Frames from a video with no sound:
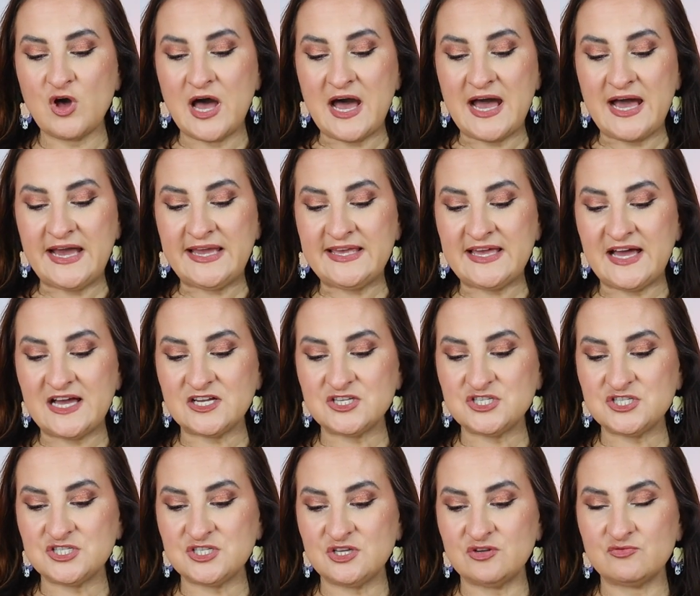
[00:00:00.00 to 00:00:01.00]
I
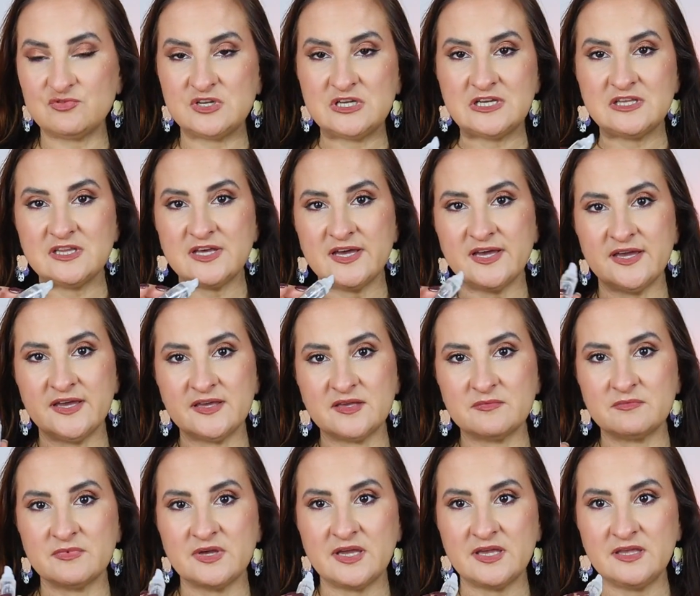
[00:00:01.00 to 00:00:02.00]
actually really like
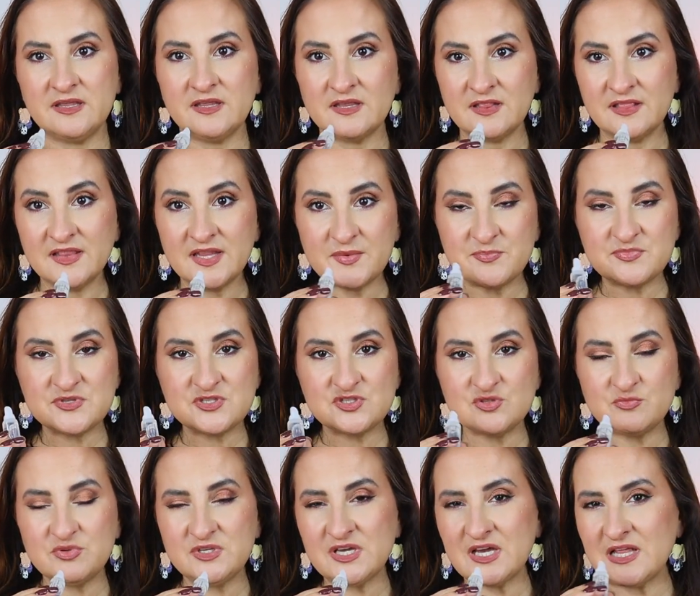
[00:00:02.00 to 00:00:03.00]
my lips to
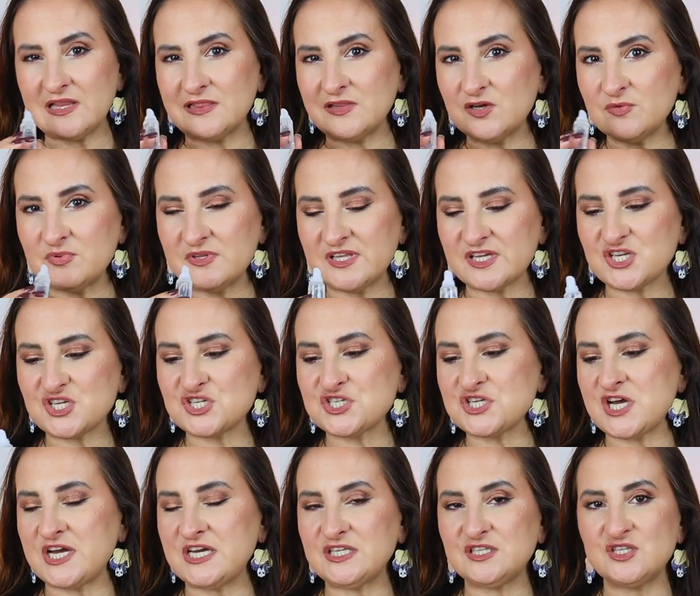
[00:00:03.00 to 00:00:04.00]
be a little bit like
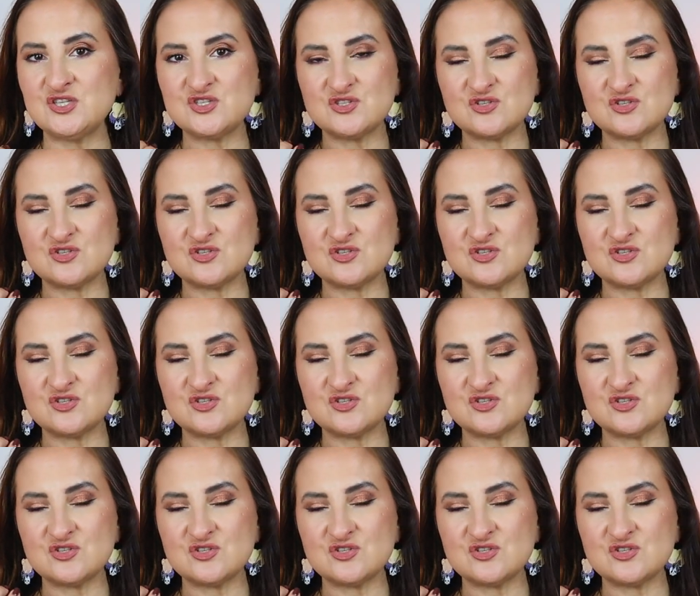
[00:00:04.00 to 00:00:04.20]
shiny,